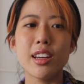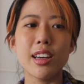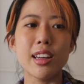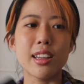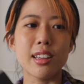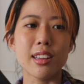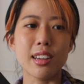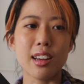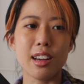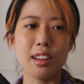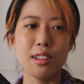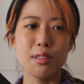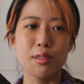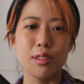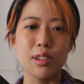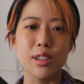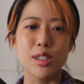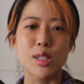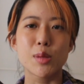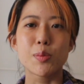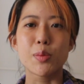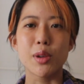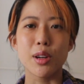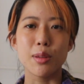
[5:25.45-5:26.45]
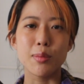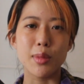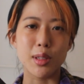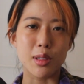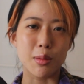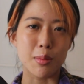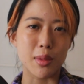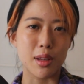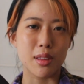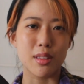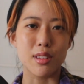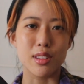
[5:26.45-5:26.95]
and it kind of really spurred me to
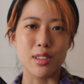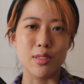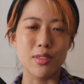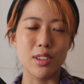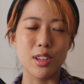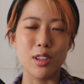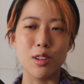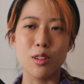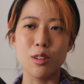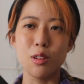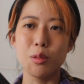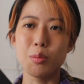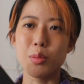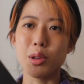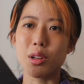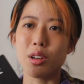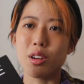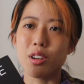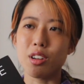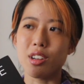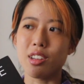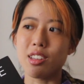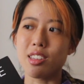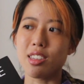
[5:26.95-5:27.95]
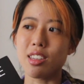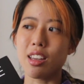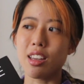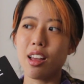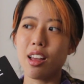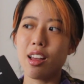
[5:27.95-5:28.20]
make this video because